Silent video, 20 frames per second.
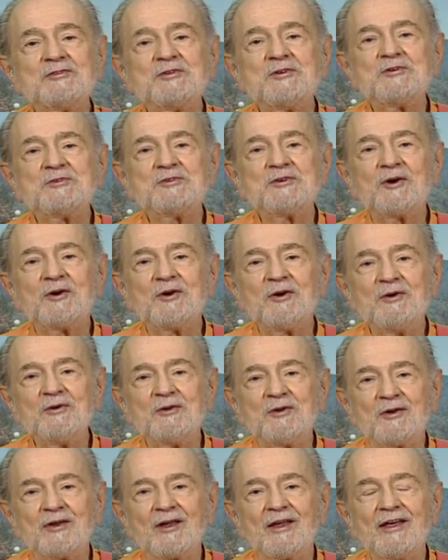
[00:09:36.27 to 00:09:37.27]
she's your
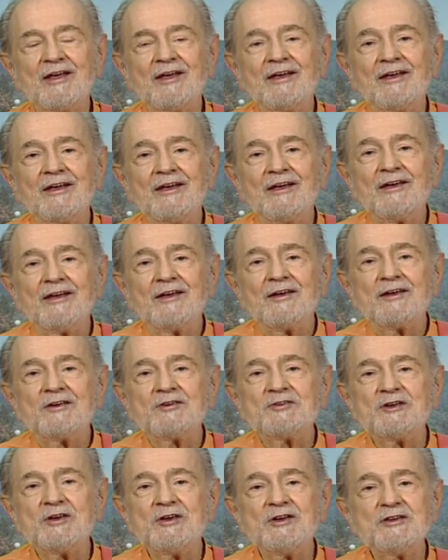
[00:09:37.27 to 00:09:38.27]
own.
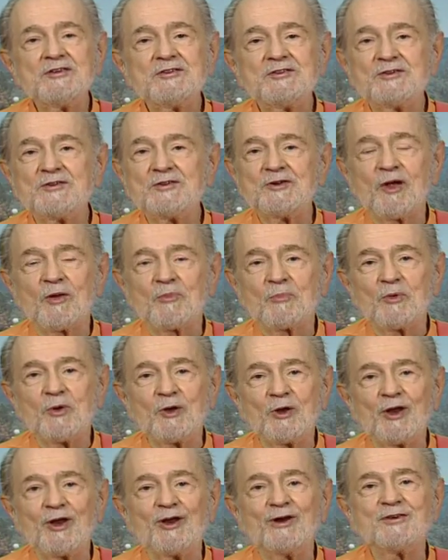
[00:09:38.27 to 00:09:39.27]
She's not
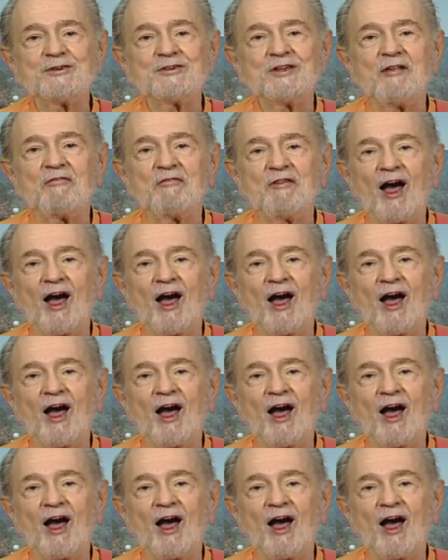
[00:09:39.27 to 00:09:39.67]
putting herself